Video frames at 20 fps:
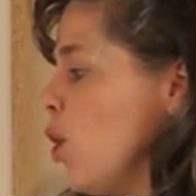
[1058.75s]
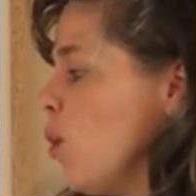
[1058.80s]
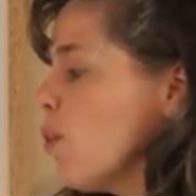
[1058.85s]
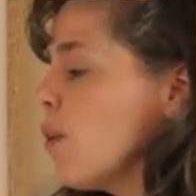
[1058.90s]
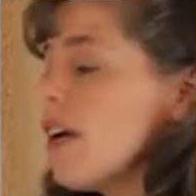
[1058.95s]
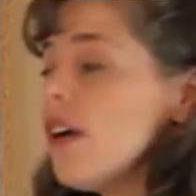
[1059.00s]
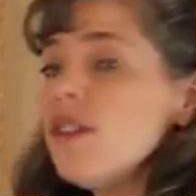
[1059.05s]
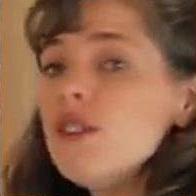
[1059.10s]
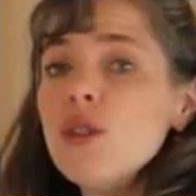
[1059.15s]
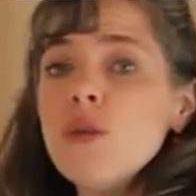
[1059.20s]

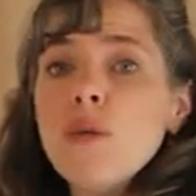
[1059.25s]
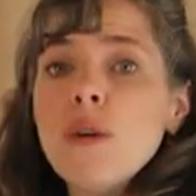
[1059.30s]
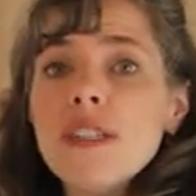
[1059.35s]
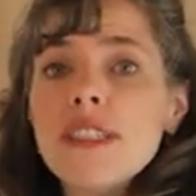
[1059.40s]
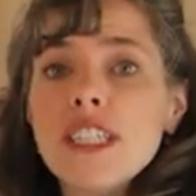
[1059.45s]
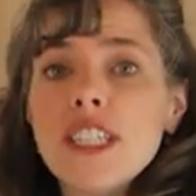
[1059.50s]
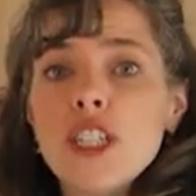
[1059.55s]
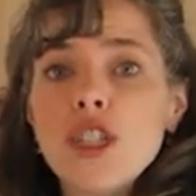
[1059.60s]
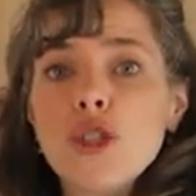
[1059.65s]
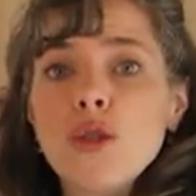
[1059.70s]
We also want
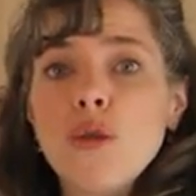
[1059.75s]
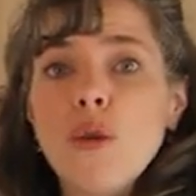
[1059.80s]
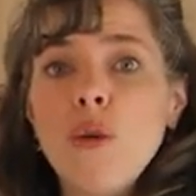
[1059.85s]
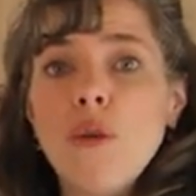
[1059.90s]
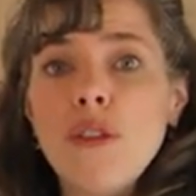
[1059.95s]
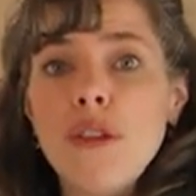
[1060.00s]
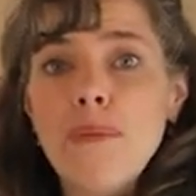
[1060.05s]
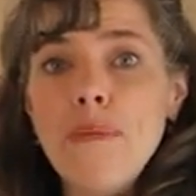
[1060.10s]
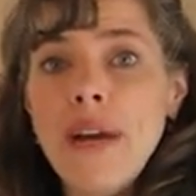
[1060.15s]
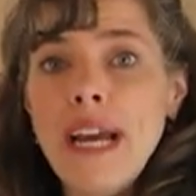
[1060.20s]
to
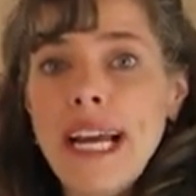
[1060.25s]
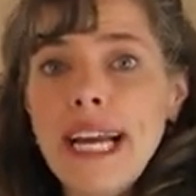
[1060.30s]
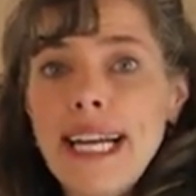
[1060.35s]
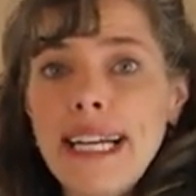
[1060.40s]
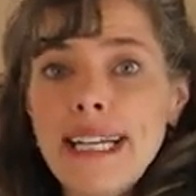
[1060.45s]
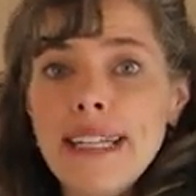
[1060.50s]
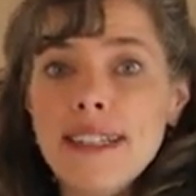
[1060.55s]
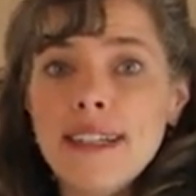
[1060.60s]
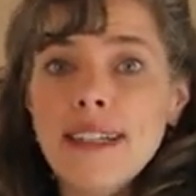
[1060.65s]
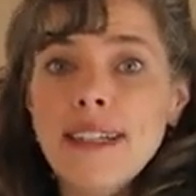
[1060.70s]
control the
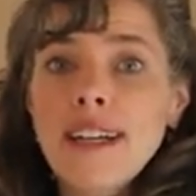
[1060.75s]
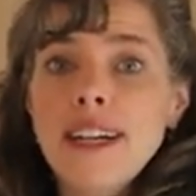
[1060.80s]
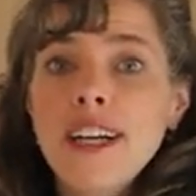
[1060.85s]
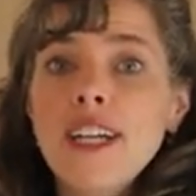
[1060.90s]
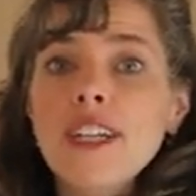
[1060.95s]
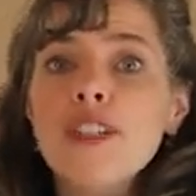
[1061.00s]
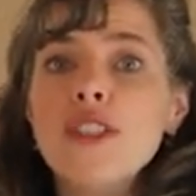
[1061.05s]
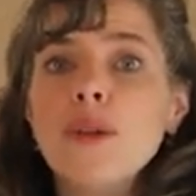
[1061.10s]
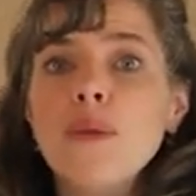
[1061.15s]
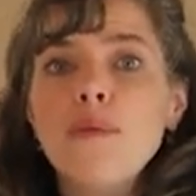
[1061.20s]
pain.
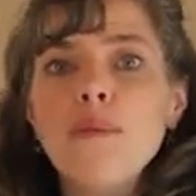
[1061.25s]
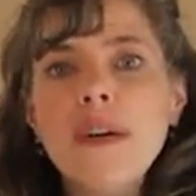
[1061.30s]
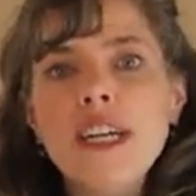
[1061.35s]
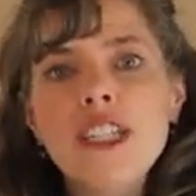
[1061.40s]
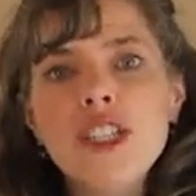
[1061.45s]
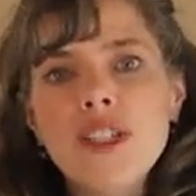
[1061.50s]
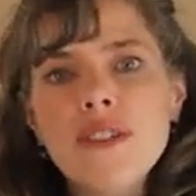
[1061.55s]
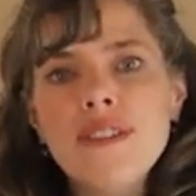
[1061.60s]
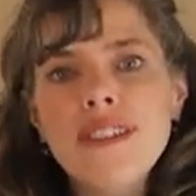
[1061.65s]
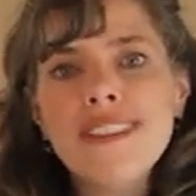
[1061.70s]
So
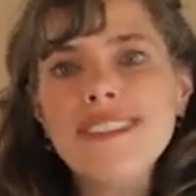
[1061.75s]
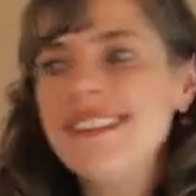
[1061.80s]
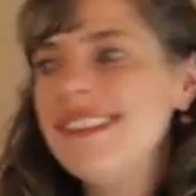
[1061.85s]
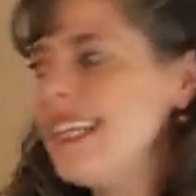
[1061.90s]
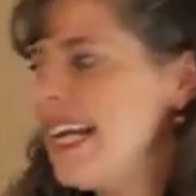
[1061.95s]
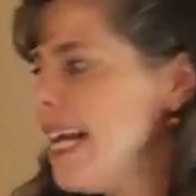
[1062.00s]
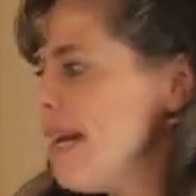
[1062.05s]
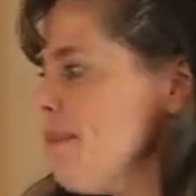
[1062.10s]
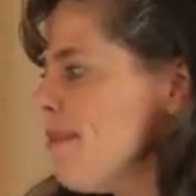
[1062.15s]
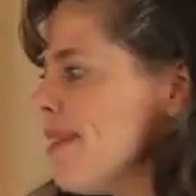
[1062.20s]
much of the
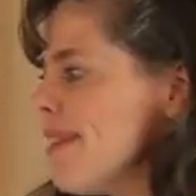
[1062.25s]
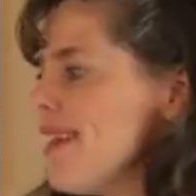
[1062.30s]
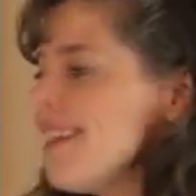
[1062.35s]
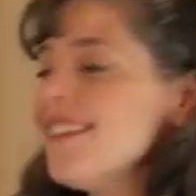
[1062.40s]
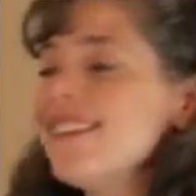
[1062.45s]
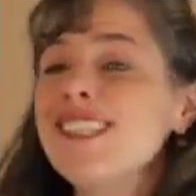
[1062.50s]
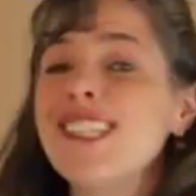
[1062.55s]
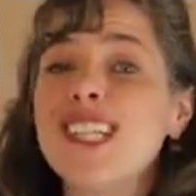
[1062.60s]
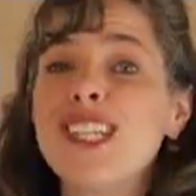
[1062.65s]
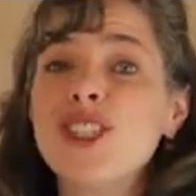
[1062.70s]
same
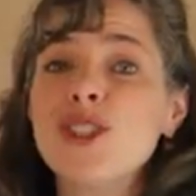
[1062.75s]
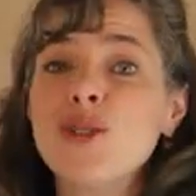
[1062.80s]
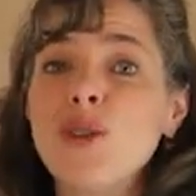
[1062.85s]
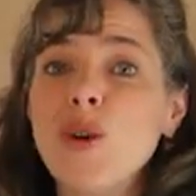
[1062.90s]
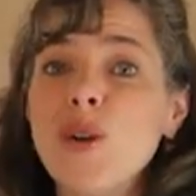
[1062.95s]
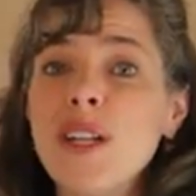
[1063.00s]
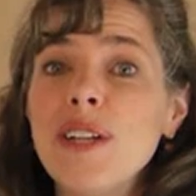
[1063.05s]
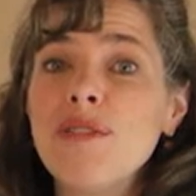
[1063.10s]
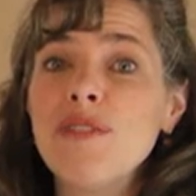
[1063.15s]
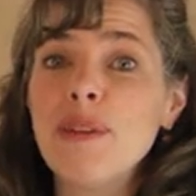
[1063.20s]
things that
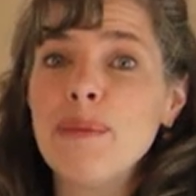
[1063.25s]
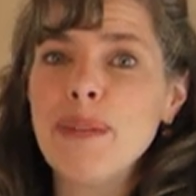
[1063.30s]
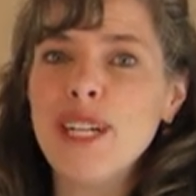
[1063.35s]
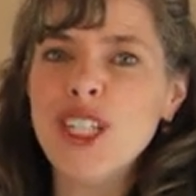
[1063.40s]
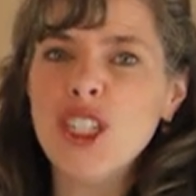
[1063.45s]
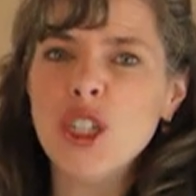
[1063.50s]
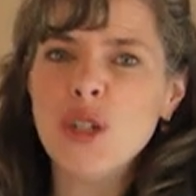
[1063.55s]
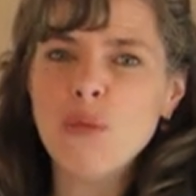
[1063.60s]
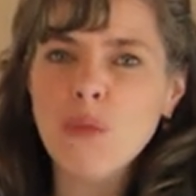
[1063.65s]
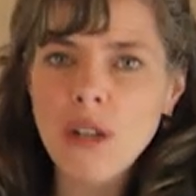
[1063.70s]
control
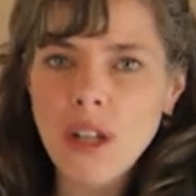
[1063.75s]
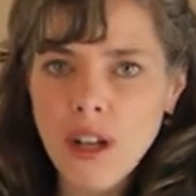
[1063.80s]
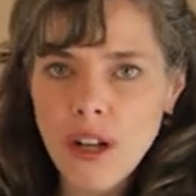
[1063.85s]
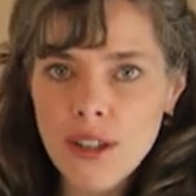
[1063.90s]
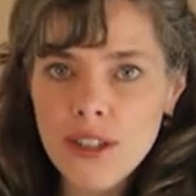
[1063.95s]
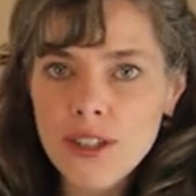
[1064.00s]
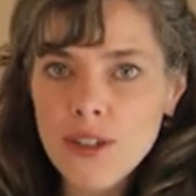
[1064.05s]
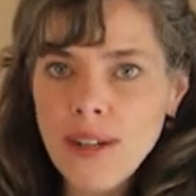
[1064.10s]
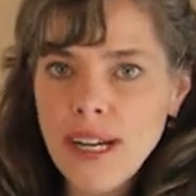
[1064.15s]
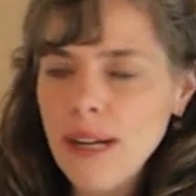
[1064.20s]
inflammation will
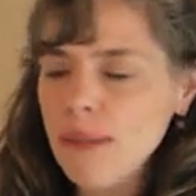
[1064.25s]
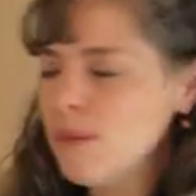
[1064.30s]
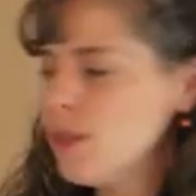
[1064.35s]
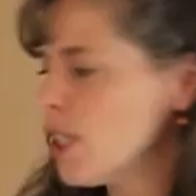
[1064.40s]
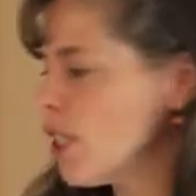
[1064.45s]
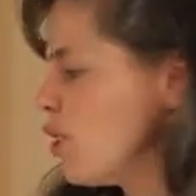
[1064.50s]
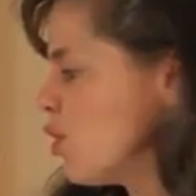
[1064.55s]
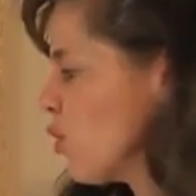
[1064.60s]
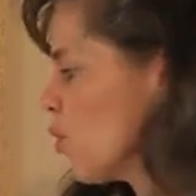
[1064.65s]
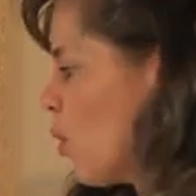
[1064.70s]
also help to
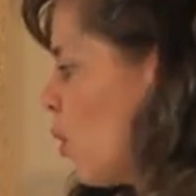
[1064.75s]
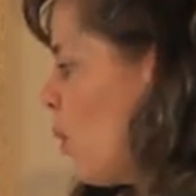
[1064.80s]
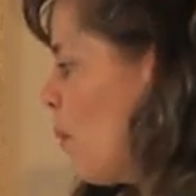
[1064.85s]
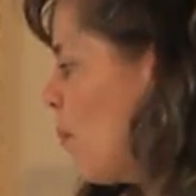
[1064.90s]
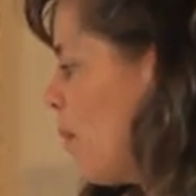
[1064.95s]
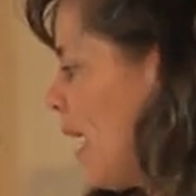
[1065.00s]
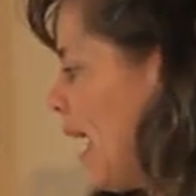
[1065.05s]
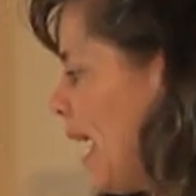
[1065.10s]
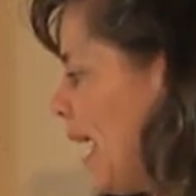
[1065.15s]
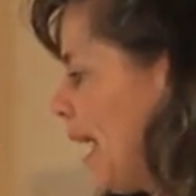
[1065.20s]
control
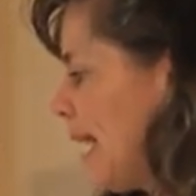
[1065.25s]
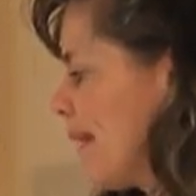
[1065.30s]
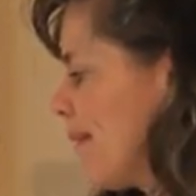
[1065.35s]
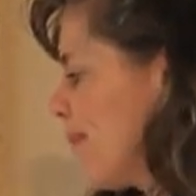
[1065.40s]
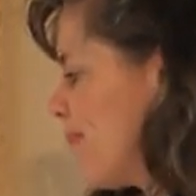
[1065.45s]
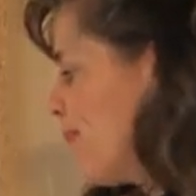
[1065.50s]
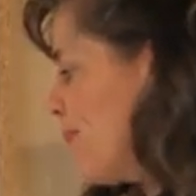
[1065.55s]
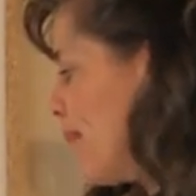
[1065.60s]
pain.